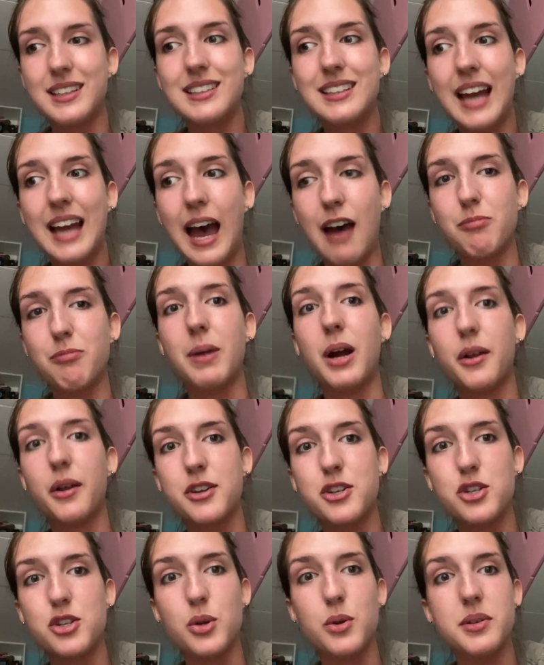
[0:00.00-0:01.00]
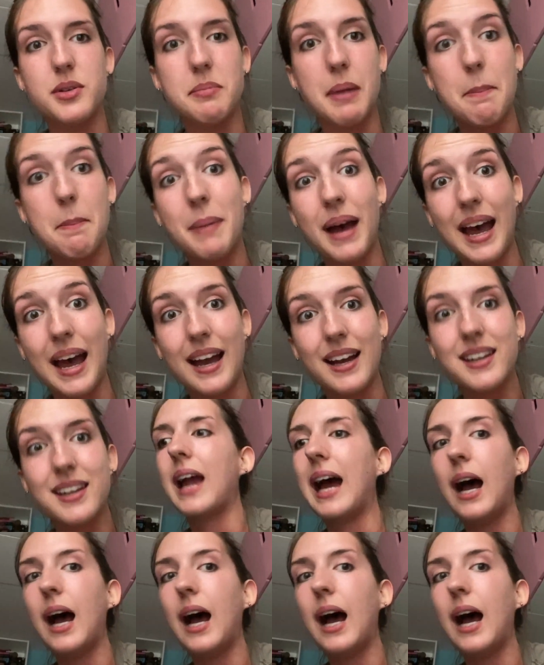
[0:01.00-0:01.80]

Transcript: have my other shoes in my bag